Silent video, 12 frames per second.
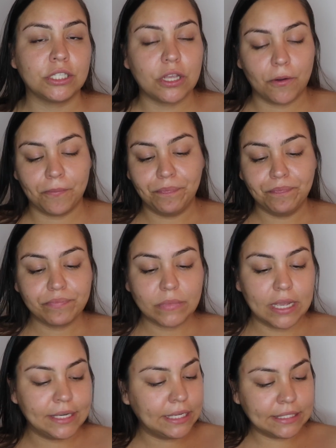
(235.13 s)
so
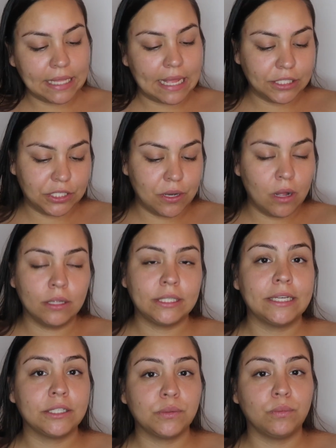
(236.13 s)
it does last you all
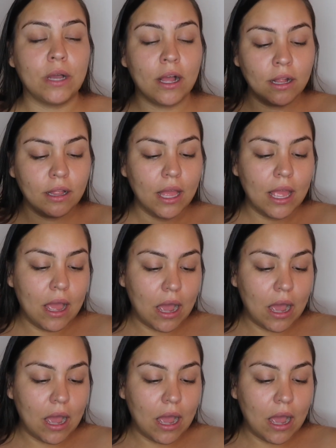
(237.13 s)
day as well.